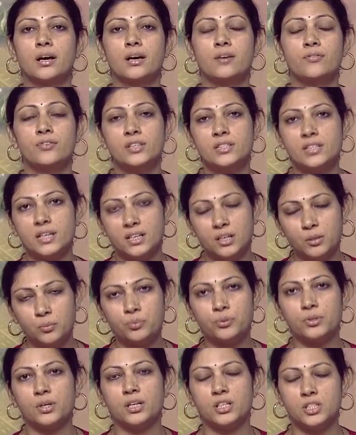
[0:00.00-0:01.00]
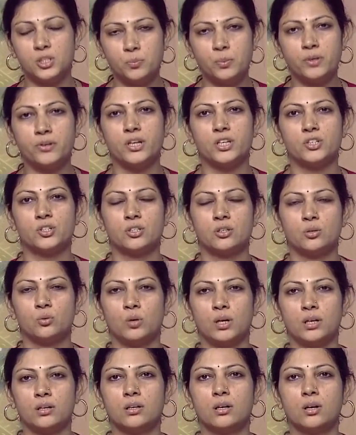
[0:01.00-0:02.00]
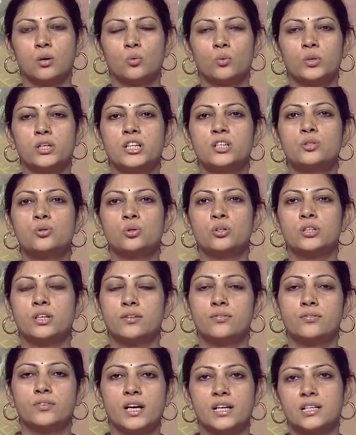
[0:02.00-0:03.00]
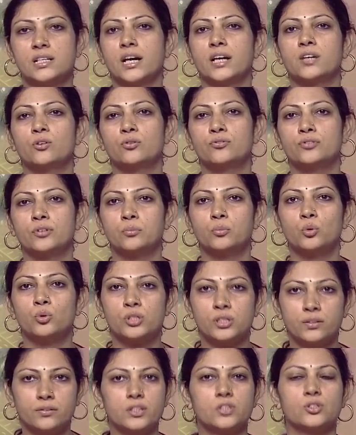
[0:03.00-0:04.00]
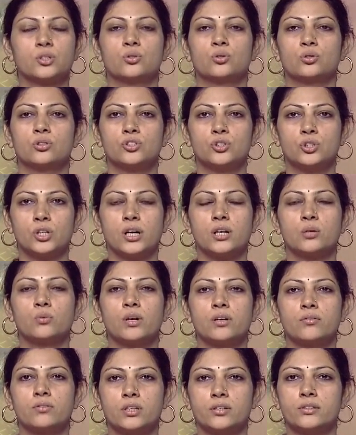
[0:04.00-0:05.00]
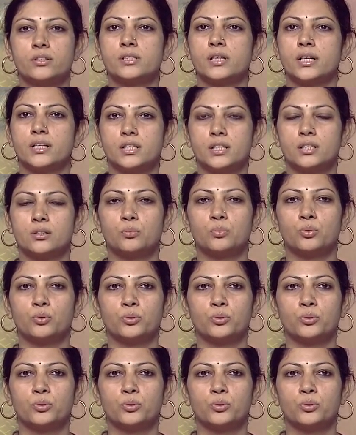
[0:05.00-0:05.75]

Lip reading: If it's an inspirational one, we need to give that kind of a motivation to the child while we are reciting the